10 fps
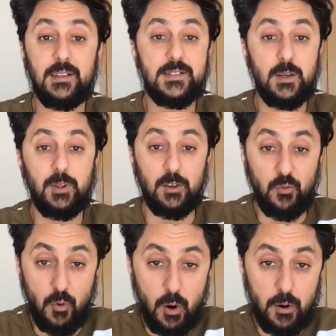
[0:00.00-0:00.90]
similar
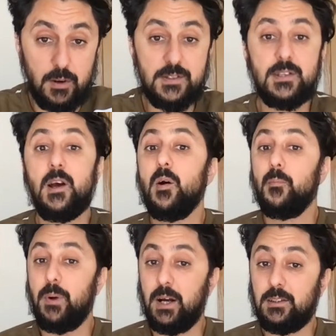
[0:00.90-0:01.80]
words,
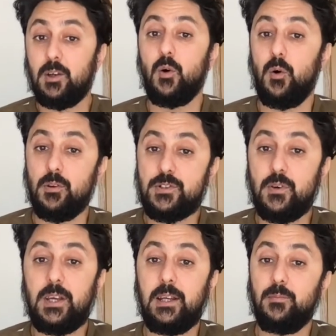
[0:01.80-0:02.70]
but also
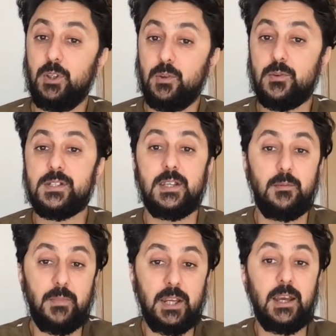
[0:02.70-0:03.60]
can be used in
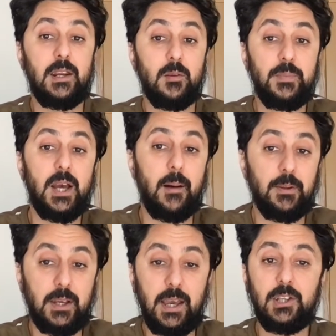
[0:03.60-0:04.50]
many NLP
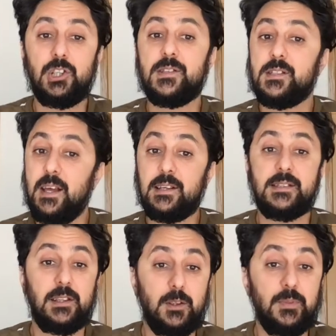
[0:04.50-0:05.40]
applications like
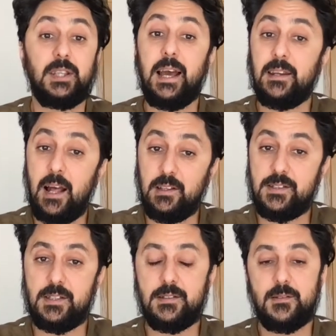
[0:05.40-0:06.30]
sentiment
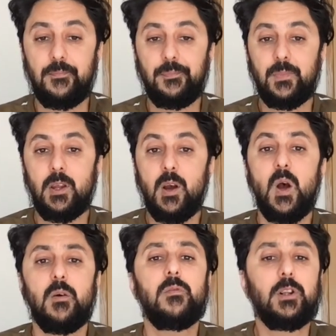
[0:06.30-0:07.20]
analysis.
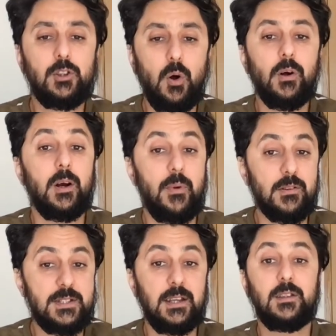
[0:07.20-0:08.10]
We will talk about
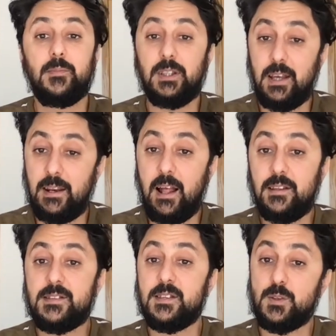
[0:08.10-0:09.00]
sentiment
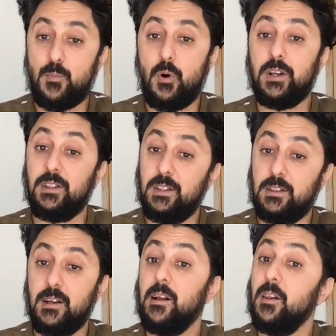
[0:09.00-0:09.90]
analysis more in
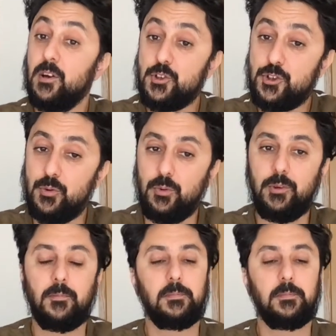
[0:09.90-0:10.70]
detail soon.